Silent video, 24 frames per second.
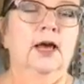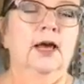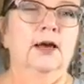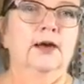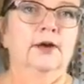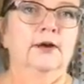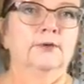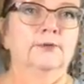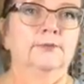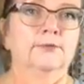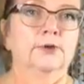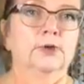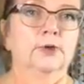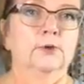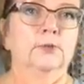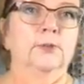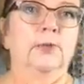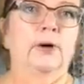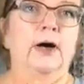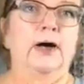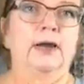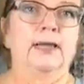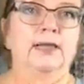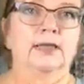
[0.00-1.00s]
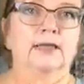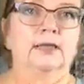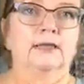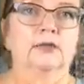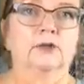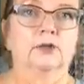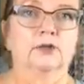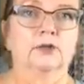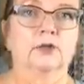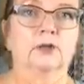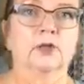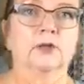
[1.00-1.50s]
of your body,
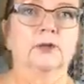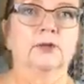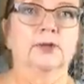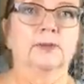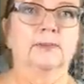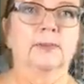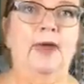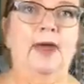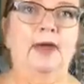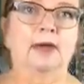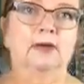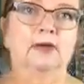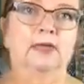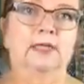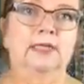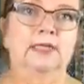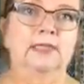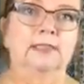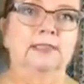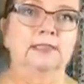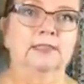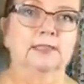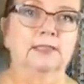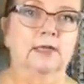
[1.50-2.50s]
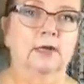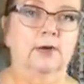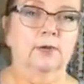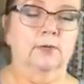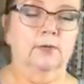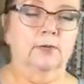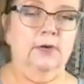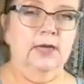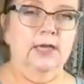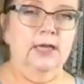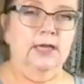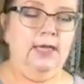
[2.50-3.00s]
your clothing pattern is.
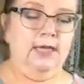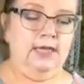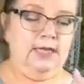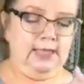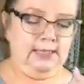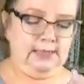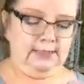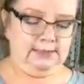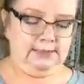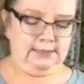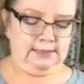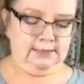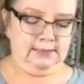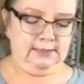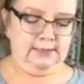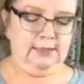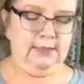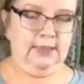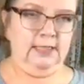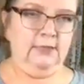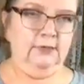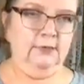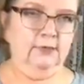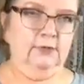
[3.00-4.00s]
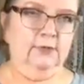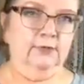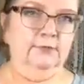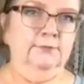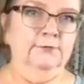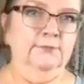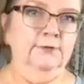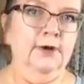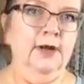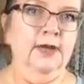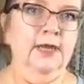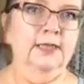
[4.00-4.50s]
So it's either the
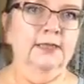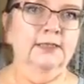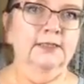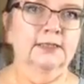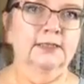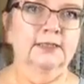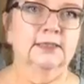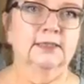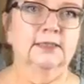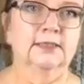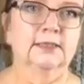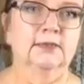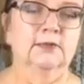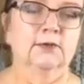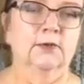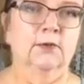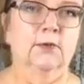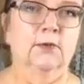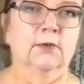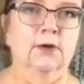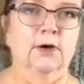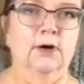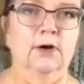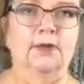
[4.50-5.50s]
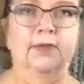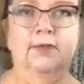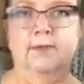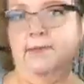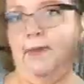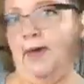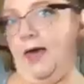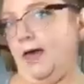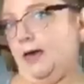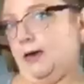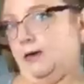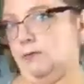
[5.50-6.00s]
front or the
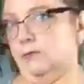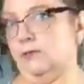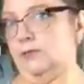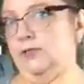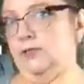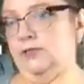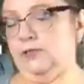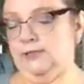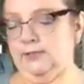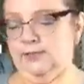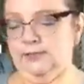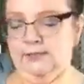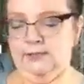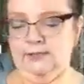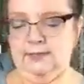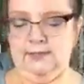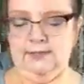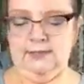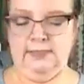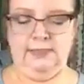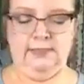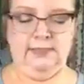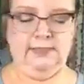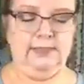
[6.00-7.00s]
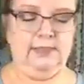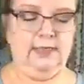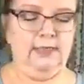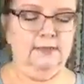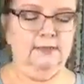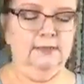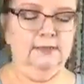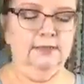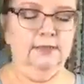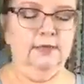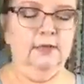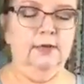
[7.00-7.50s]
back, which is this
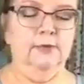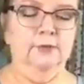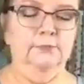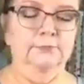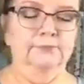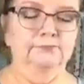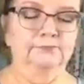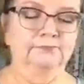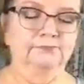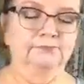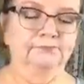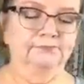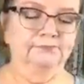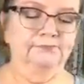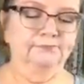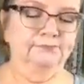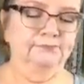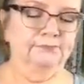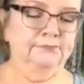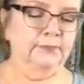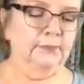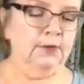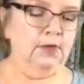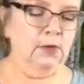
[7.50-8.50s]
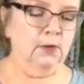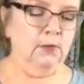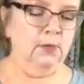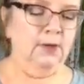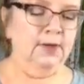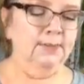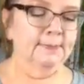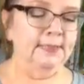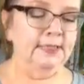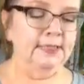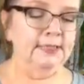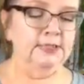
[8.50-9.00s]
side. So
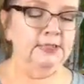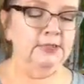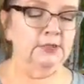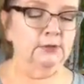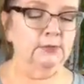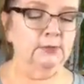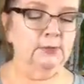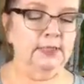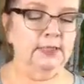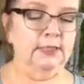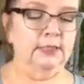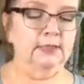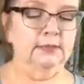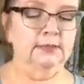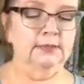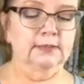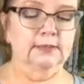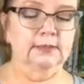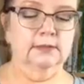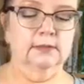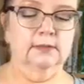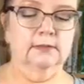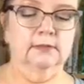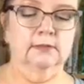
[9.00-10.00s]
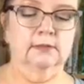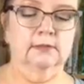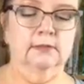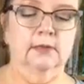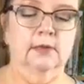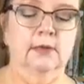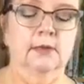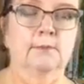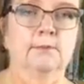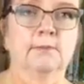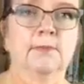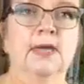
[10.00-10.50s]
what I'm going to do is
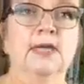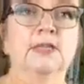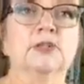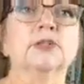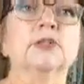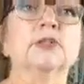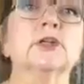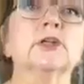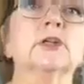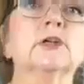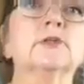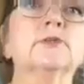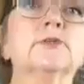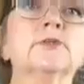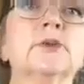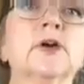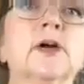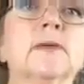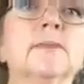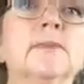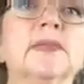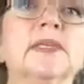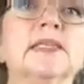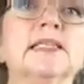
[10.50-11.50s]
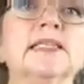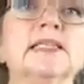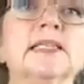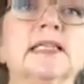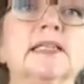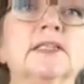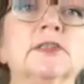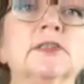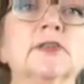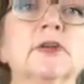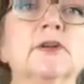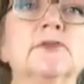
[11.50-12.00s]
measure from the
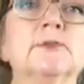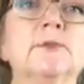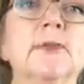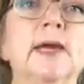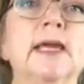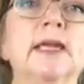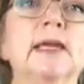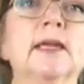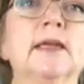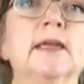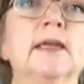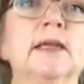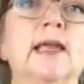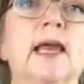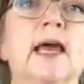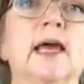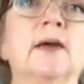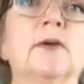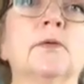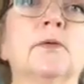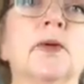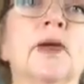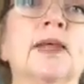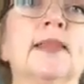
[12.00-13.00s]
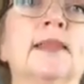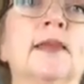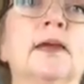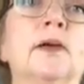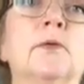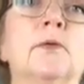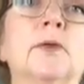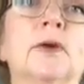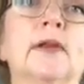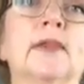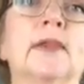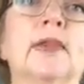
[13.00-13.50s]
center of my neck, right
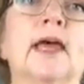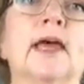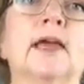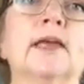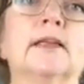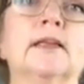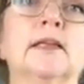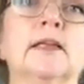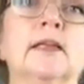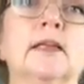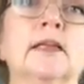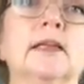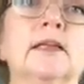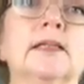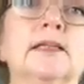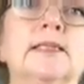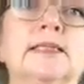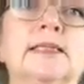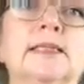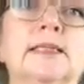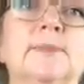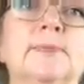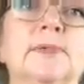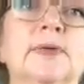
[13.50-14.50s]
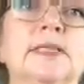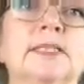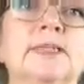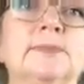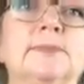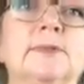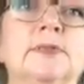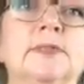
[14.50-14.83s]
there where that dip is